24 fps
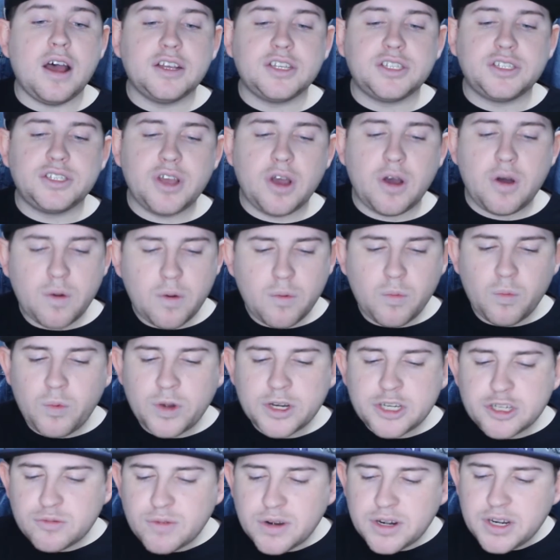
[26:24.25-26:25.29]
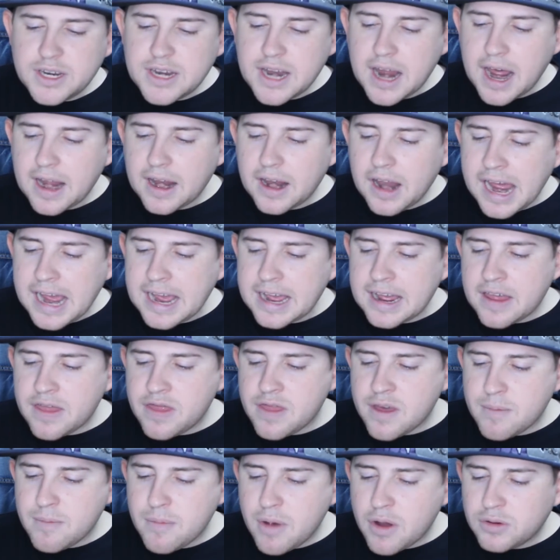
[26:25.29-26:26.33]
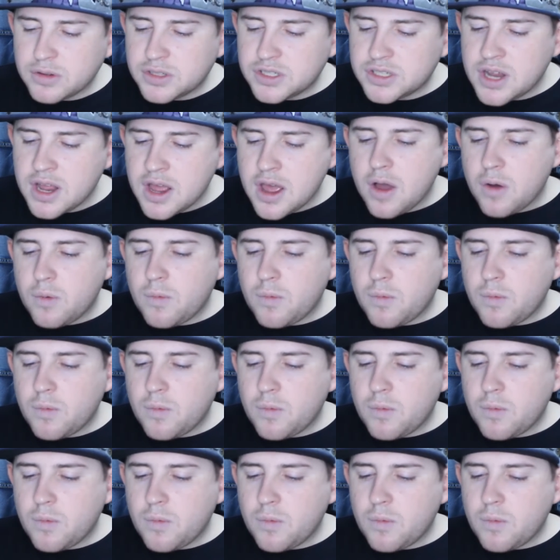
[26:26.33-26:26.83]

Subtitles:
So which one did I like the most?